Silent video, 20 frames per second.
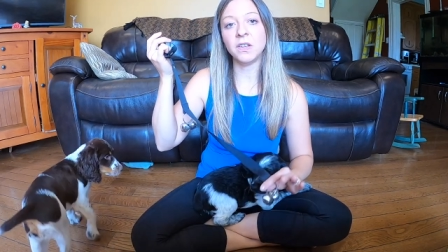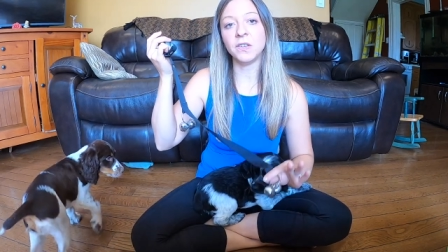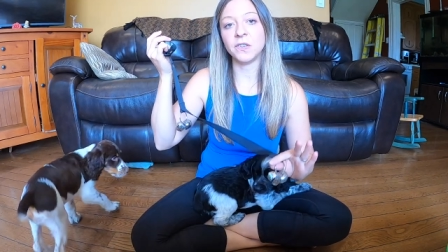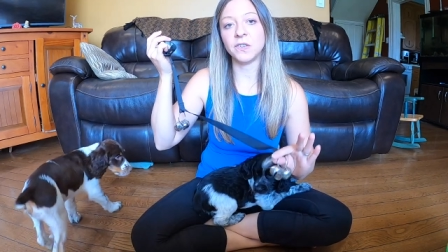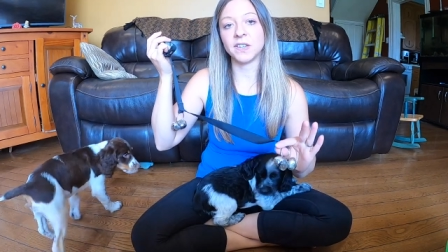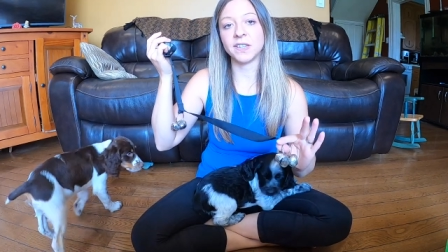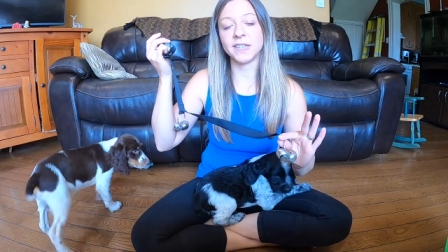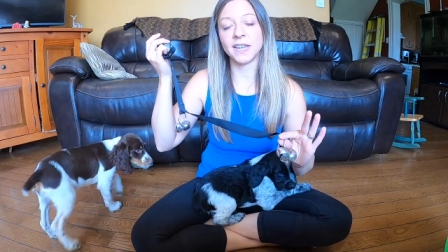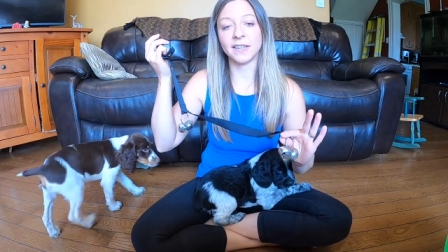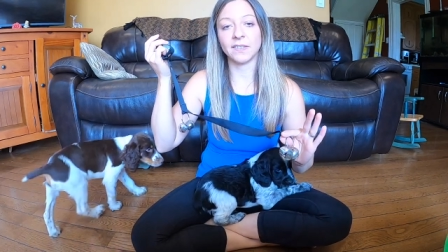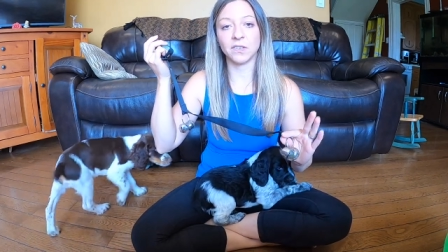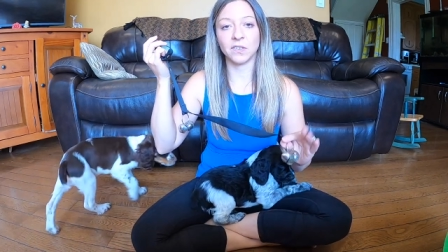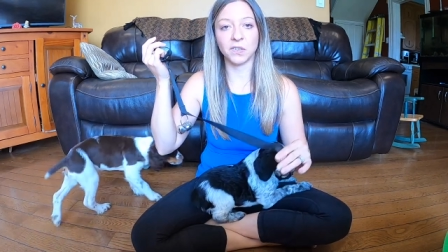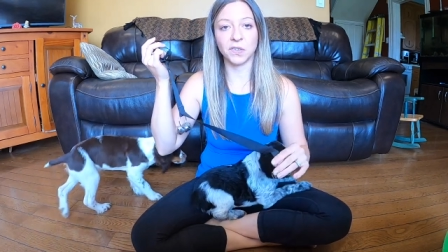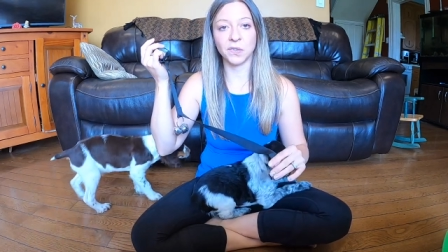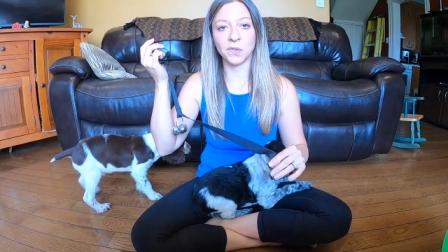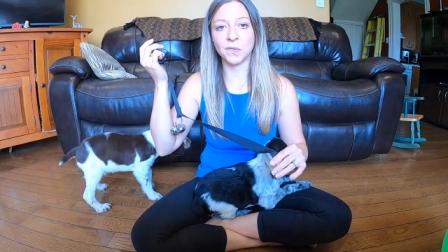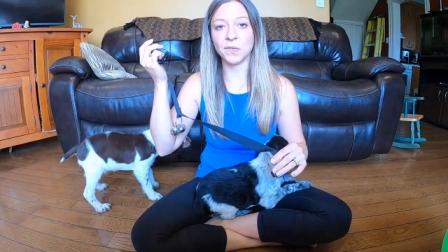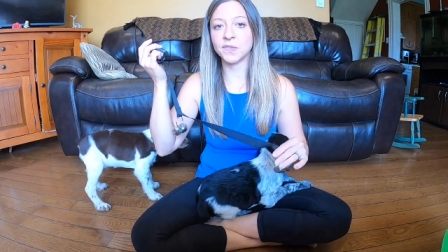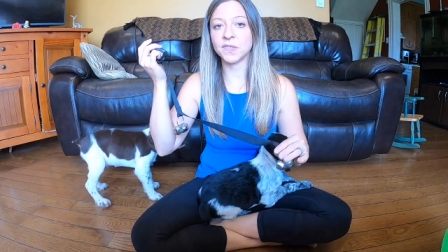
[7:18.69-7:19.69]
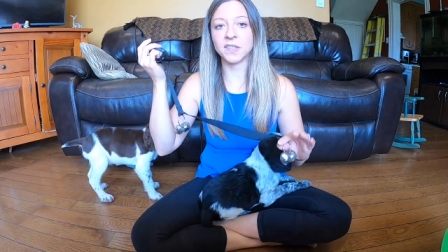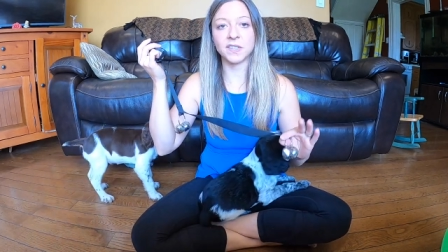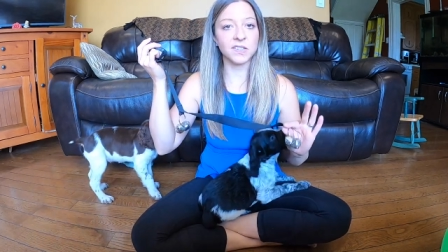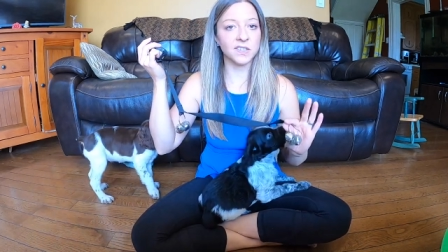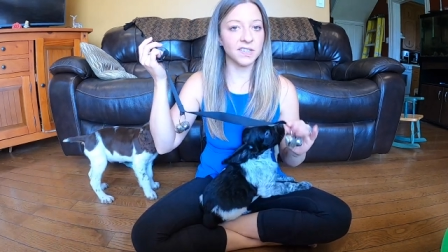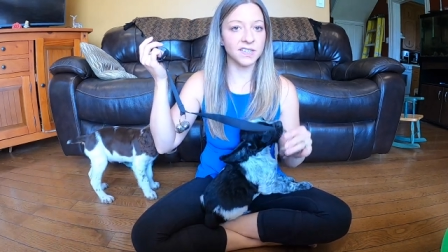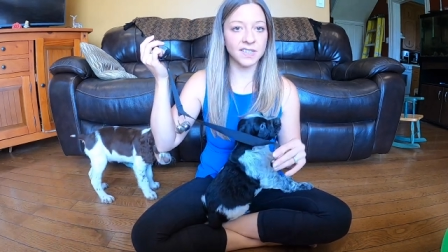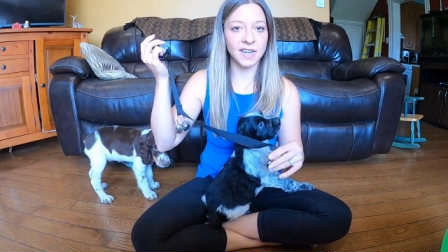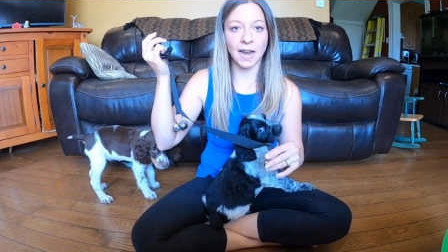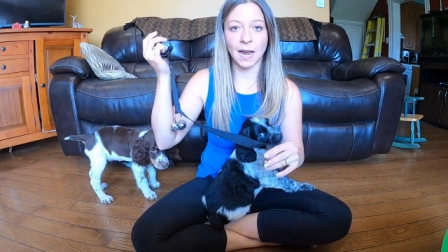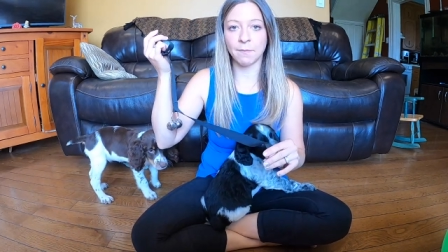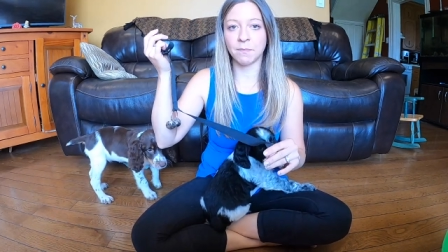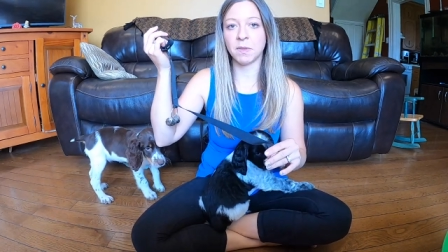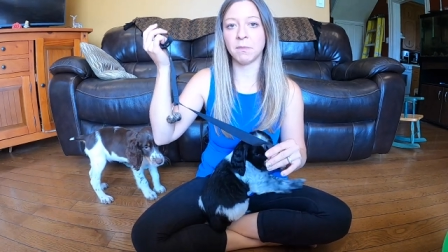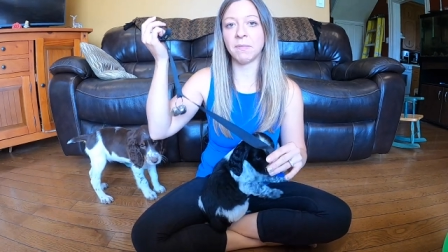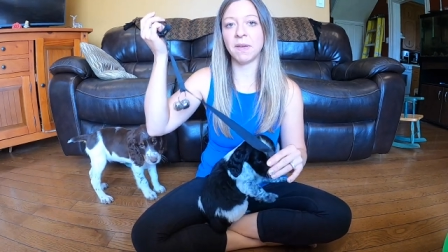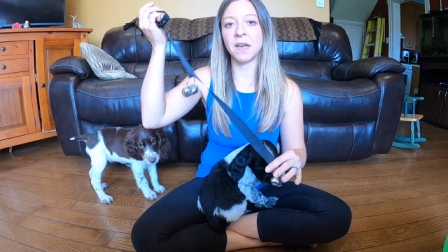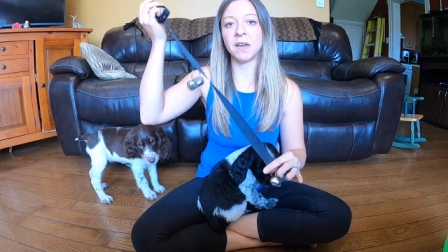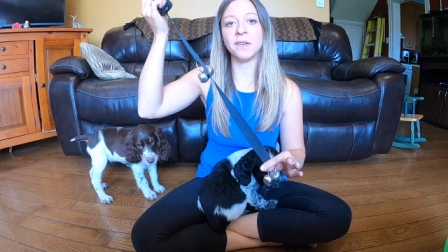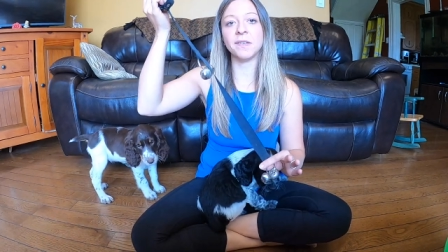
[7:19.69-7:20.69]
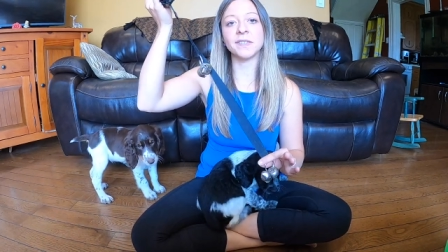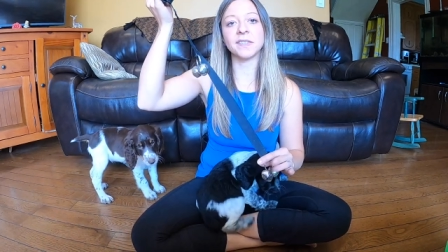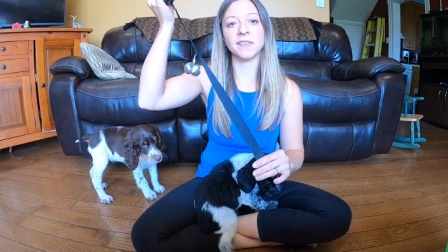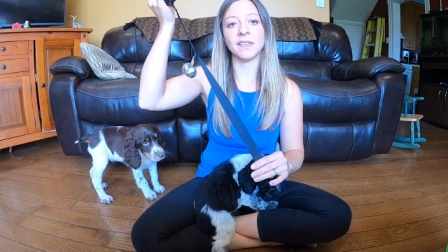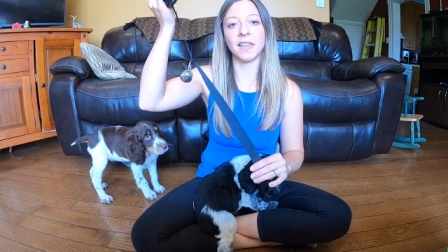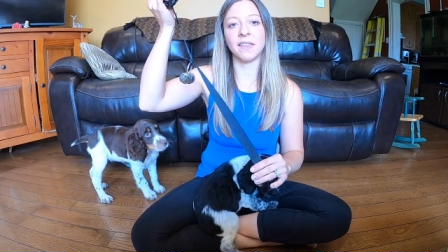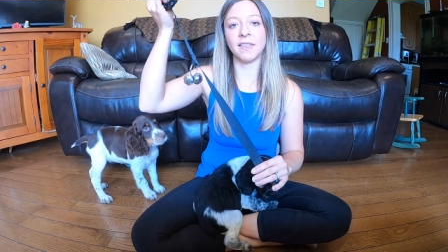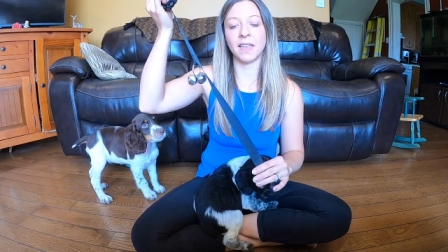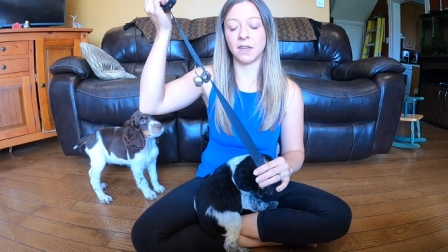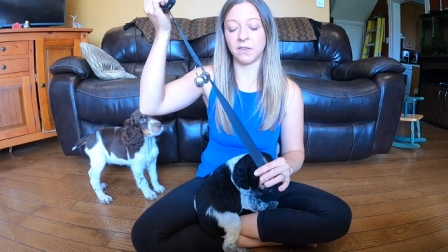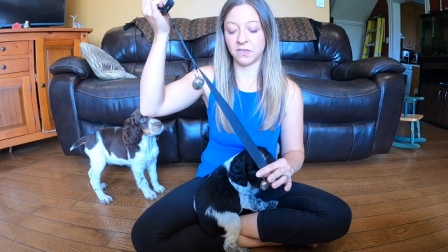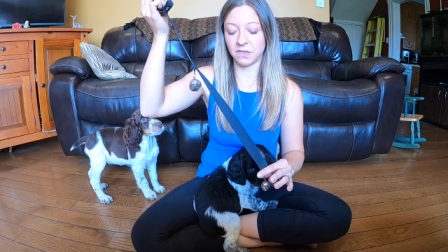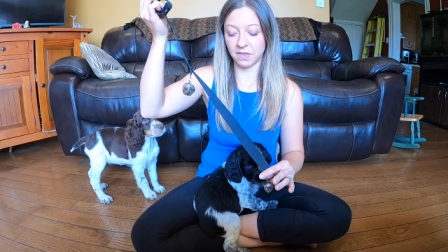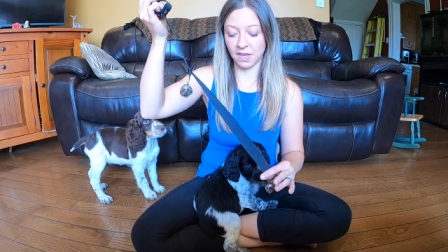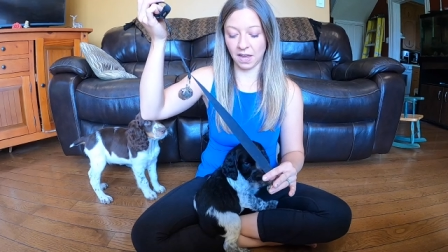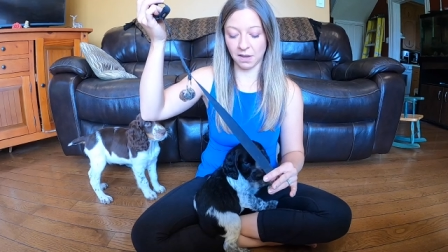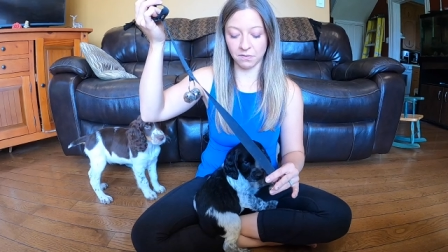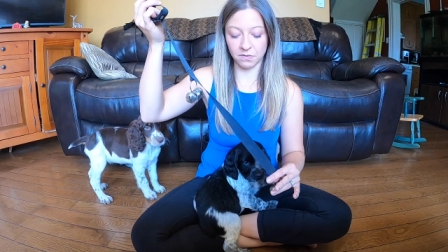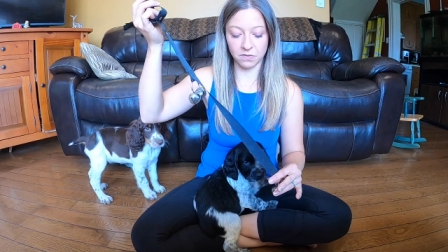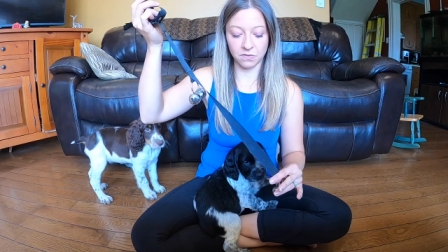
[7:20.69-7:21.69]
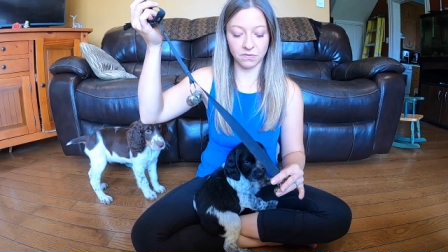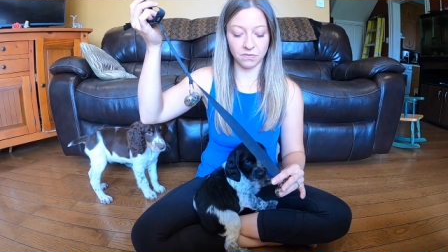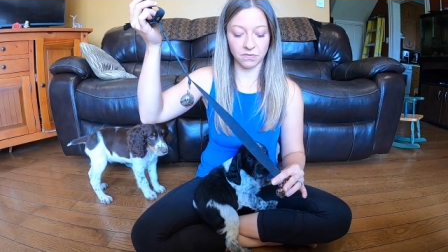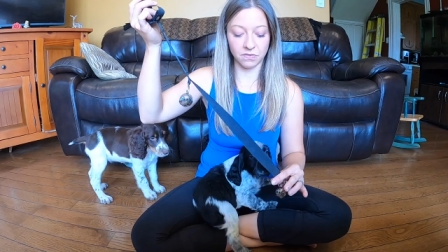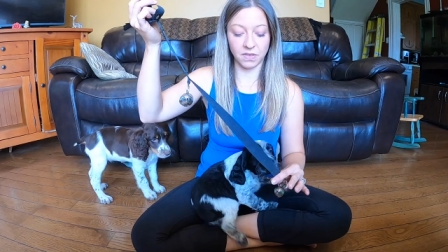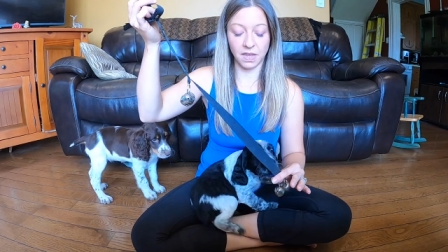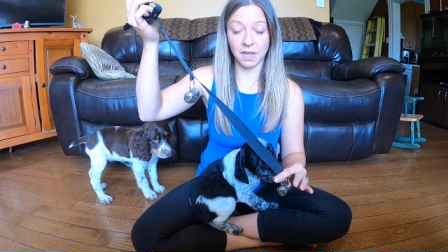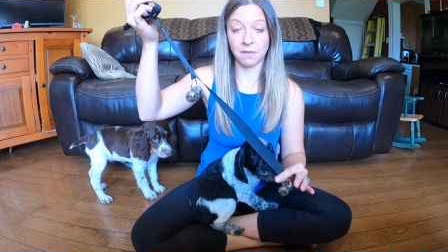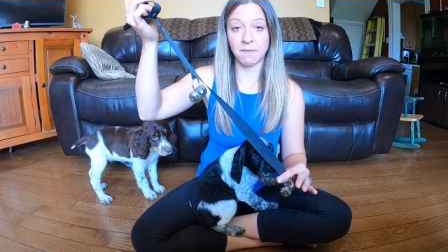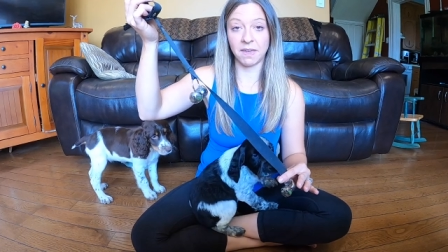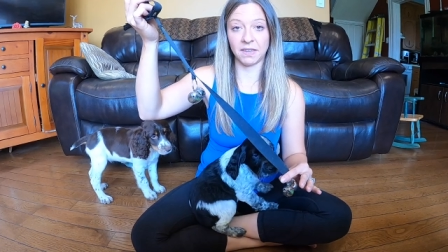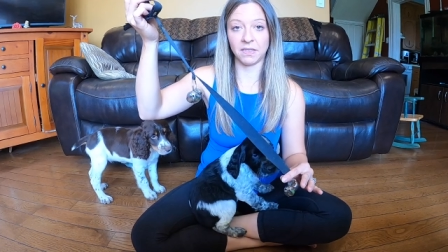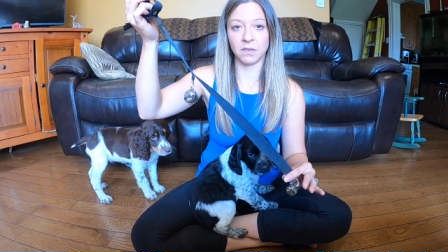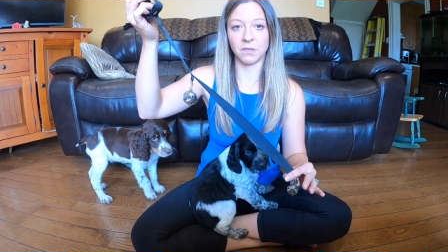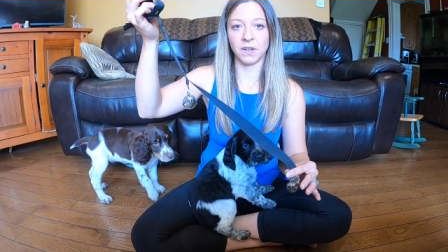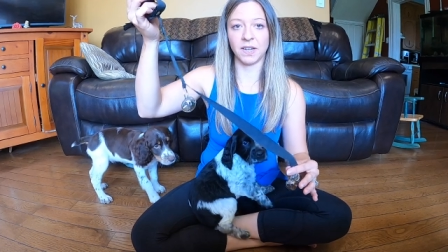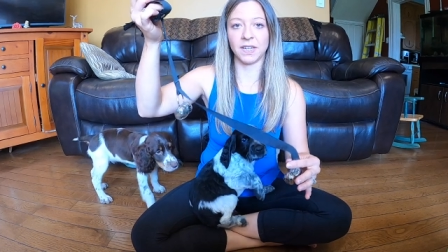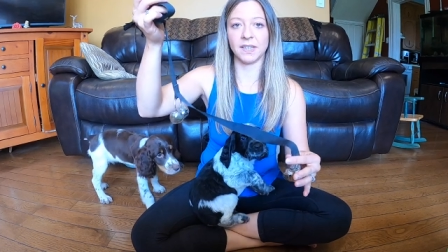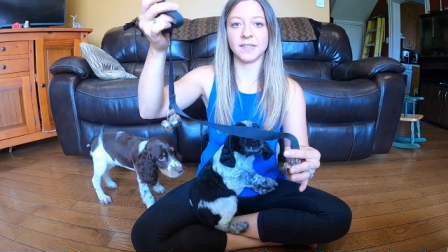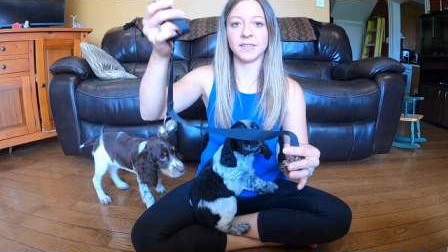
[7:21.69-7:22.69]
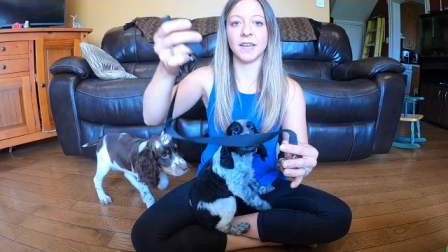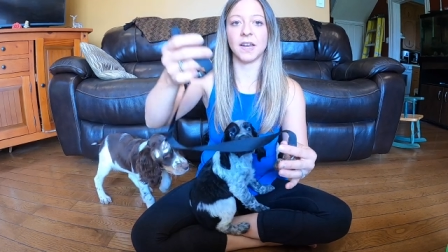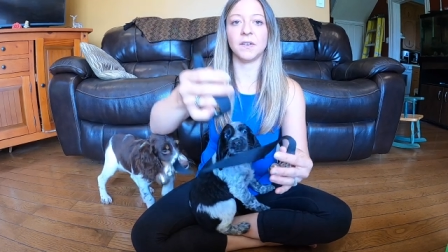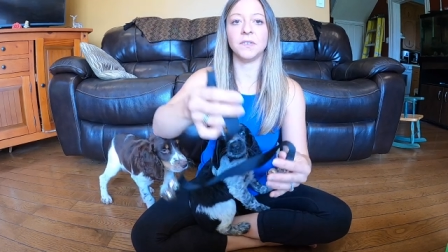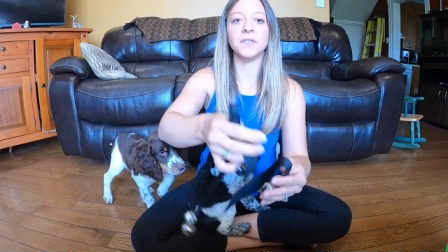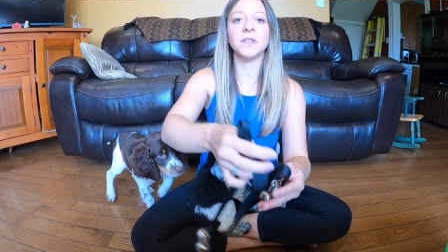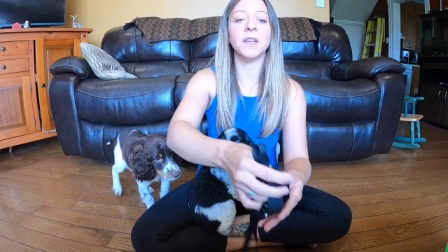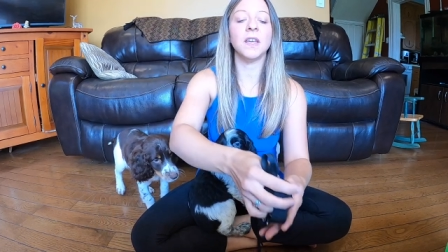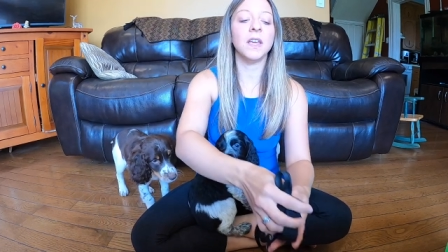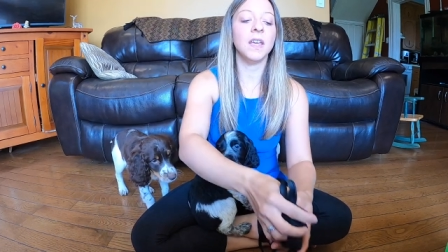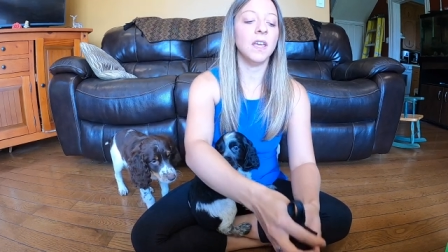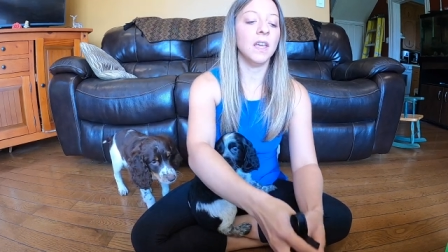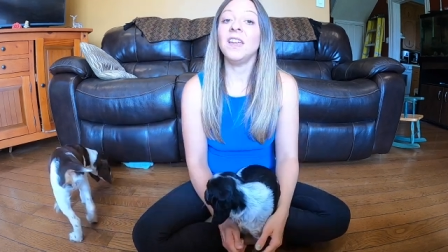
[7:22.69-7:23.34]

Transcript: you can take their nose and just tap the bells and then that, that they make the ringing sound.